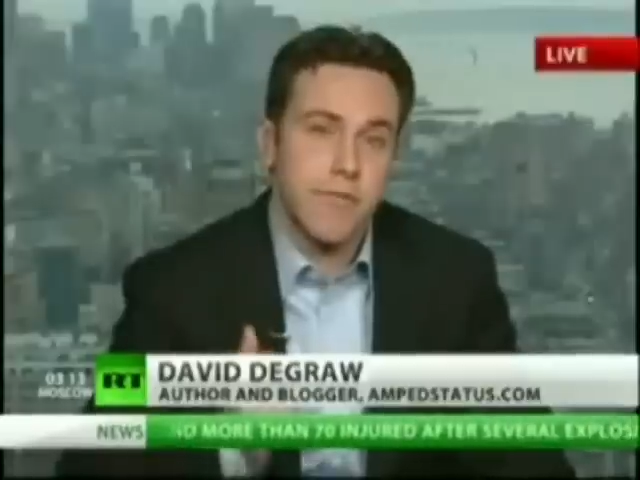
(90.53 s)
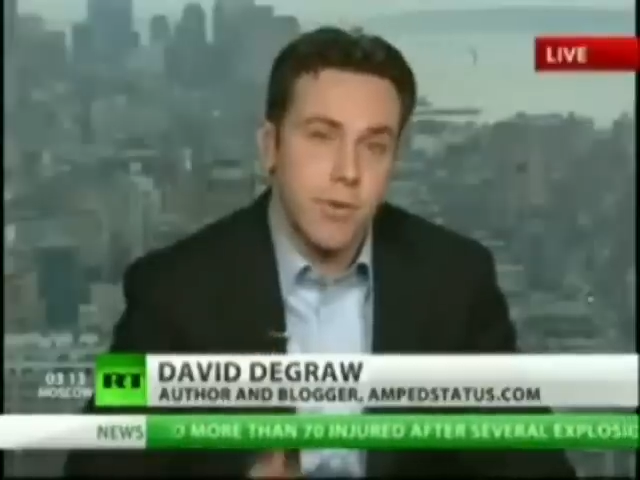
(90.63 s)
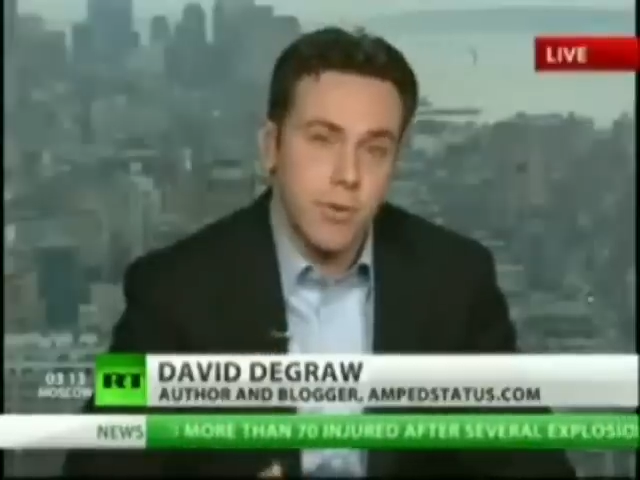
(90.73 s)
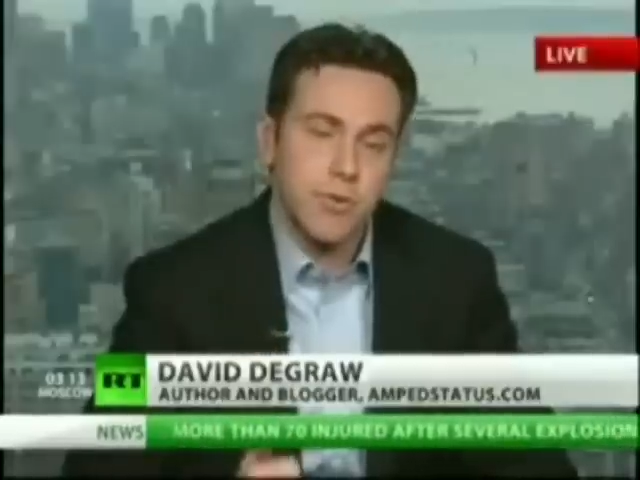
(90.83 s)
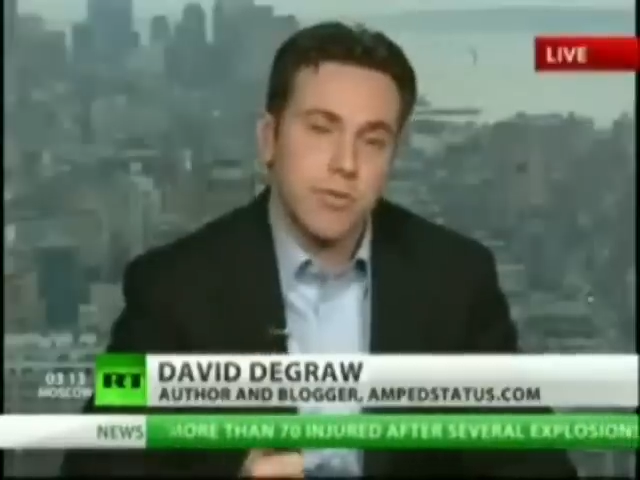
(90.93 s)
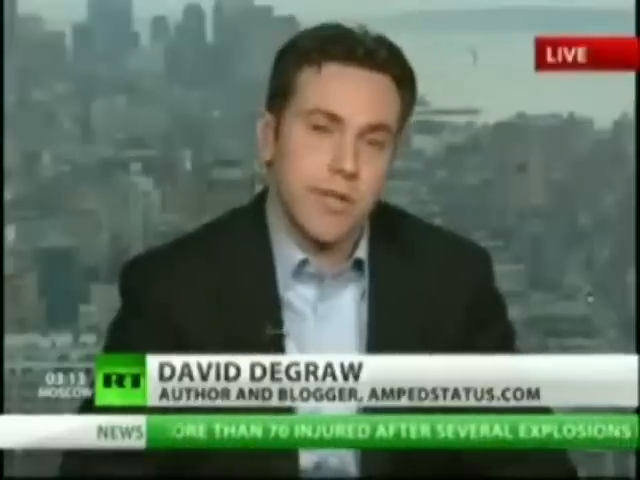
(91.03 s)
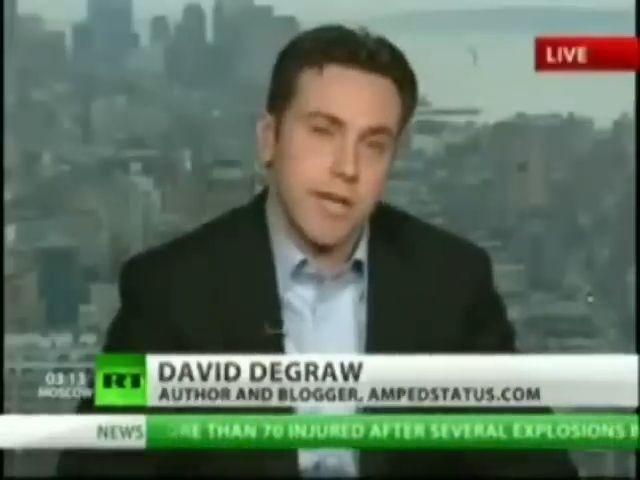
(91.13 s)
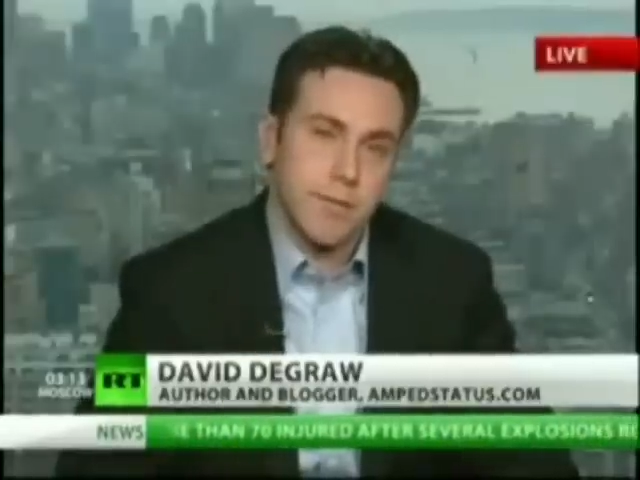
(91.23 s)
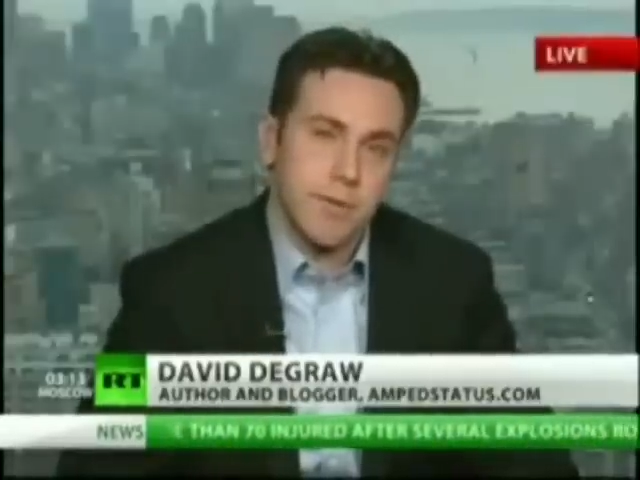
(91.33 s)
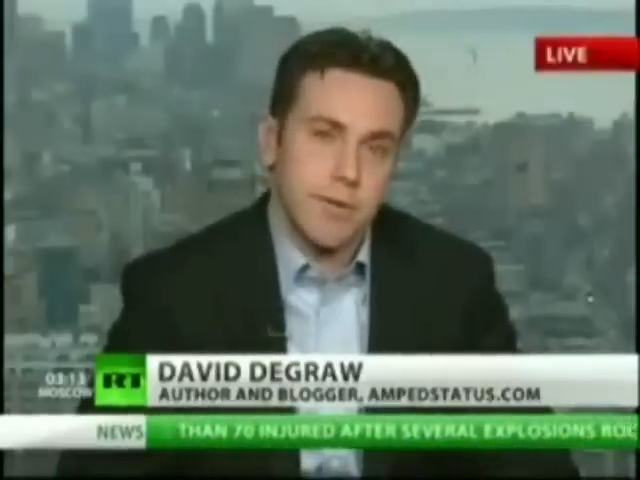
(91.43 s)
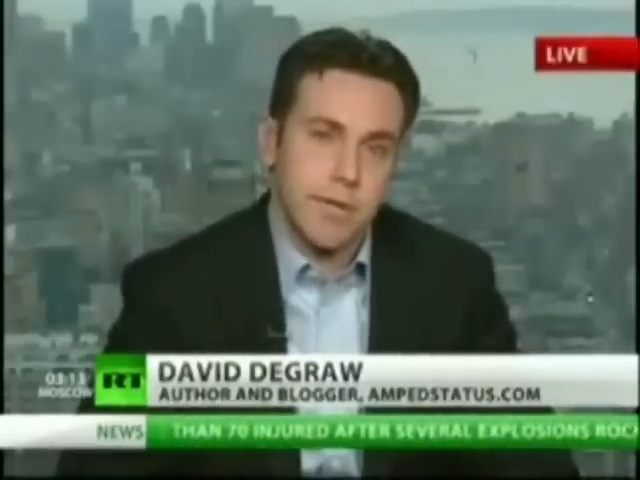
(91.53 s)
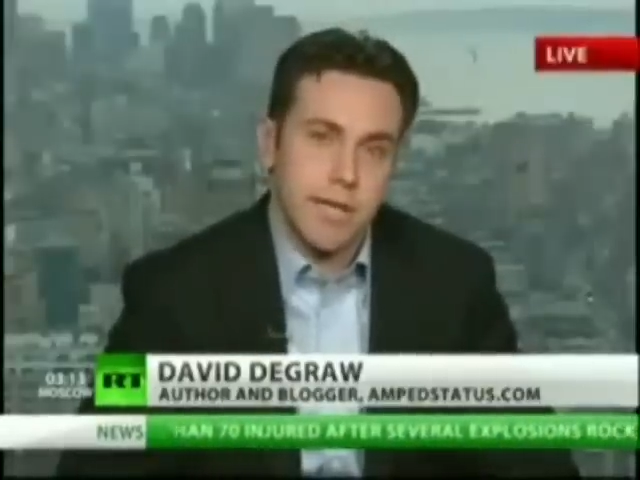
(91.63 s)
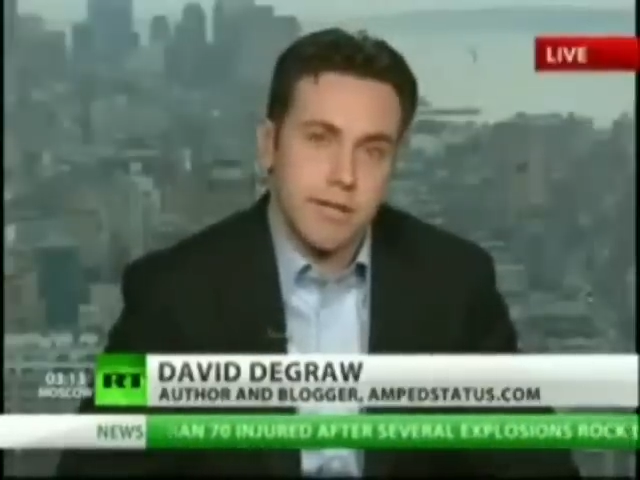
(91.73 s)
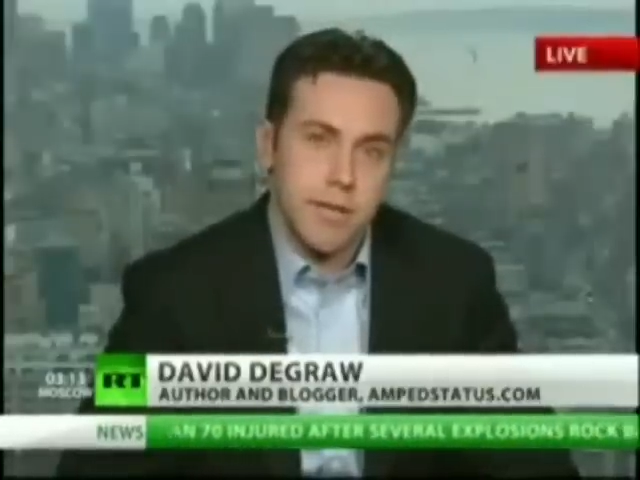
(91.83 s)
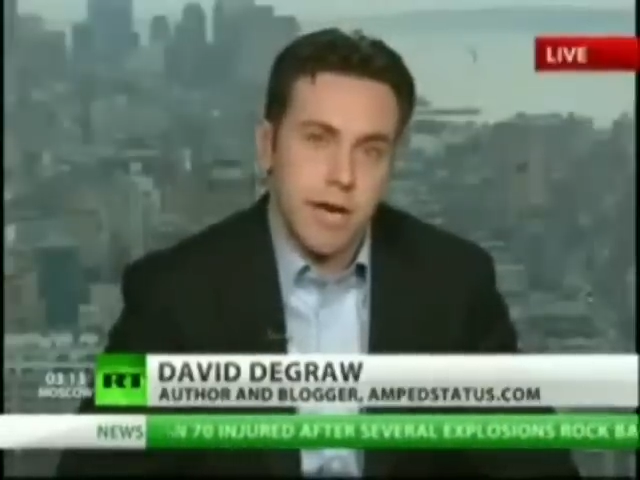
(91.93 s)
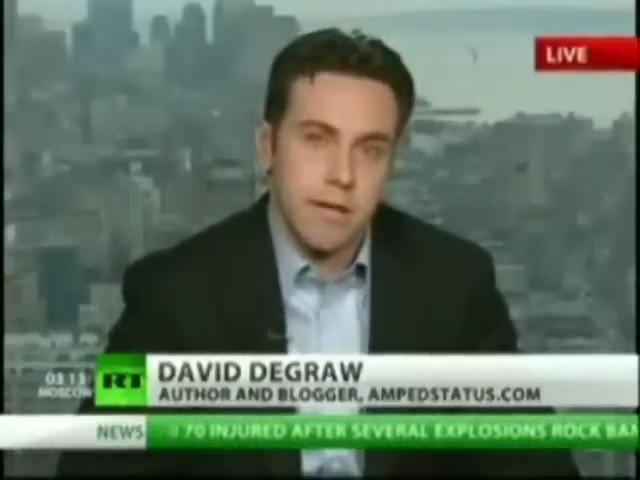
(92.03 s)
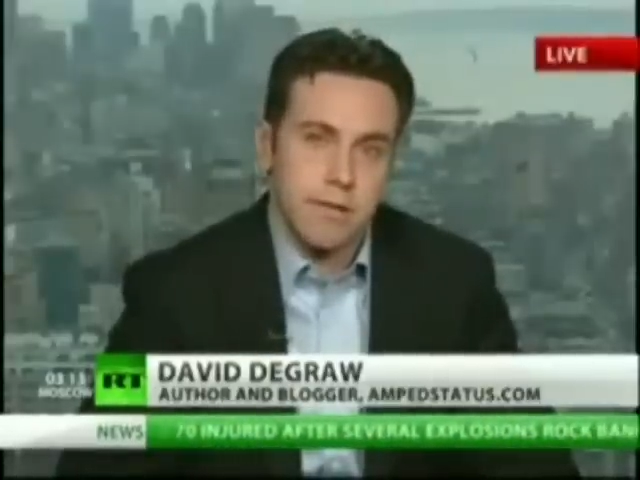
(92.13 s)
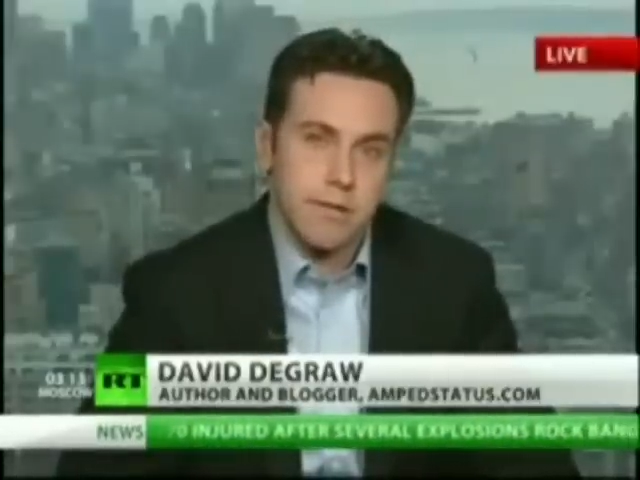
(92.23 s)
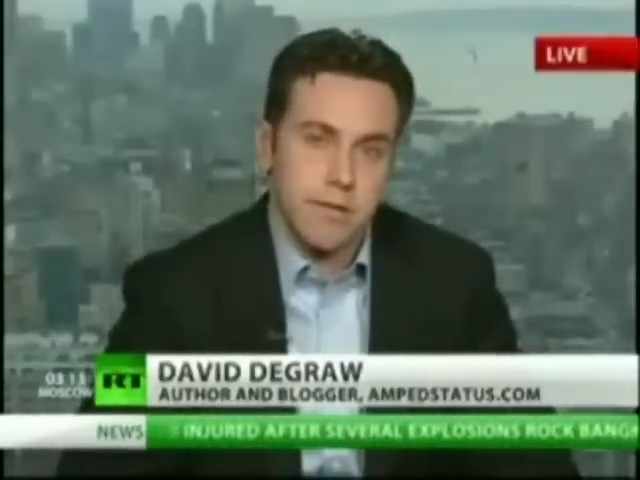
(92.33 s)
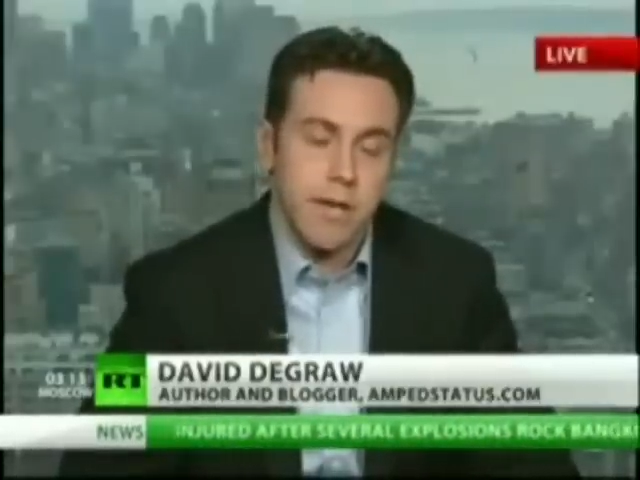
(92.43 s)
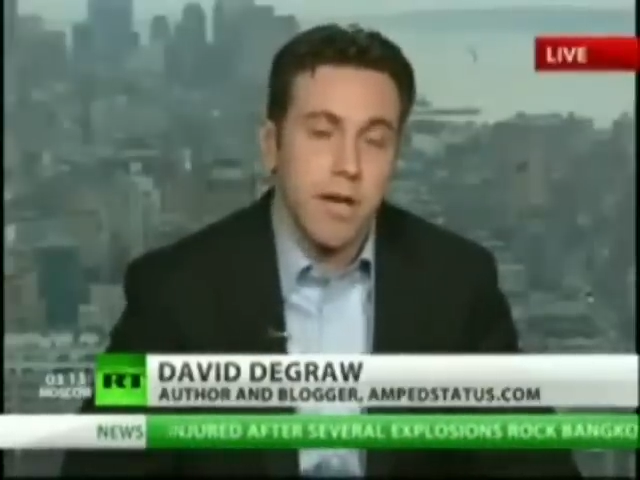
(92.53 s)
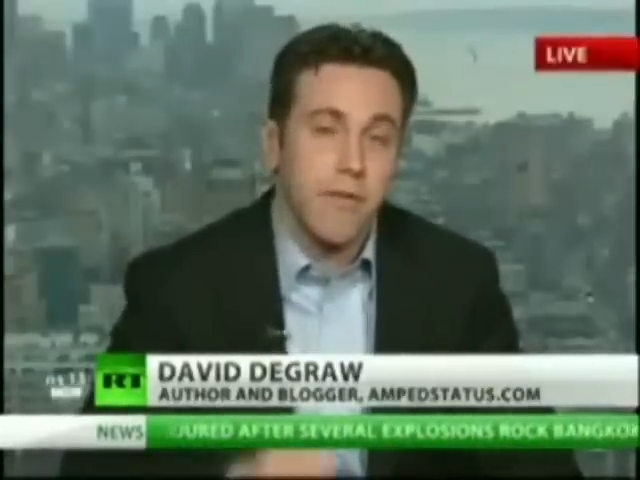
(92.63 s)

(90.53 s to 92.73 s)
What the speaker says: food stamp during their childhood.